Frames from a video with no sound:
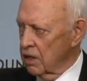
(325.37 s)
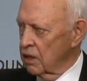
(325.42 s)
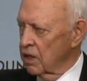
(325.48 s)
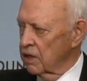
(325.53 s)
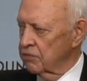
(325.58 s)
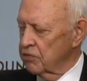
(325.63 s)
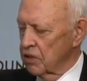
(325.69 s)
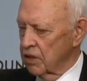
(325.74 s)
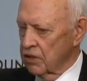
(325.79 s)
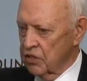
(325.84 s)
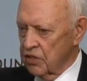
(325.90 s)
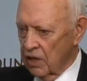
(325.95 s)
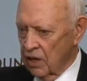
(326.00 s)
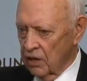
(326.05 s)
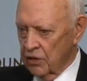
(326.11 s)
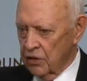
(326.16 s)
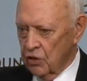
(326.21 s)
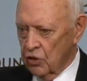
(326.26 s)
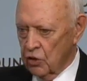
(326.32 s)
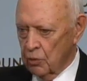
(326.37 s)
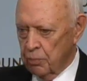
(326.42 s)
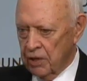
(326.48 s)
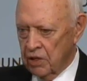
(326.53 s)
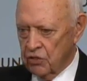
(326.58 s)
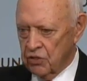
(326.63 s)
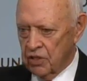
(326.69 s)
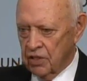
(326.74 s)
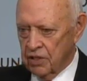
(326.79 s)
He left it entirely to the
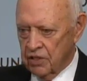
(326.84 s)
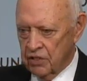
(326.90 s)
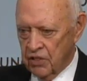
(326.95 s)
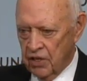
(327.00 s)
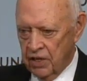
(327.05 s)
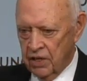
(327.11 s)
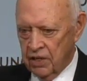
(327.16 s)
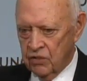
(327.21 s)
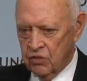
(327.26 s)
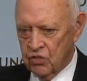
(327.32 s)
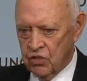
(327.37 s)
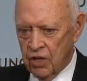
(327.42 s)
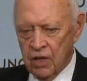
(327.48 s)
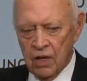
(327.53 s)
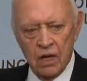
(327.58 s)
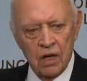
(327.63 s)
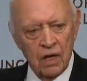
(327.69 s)
president's hands.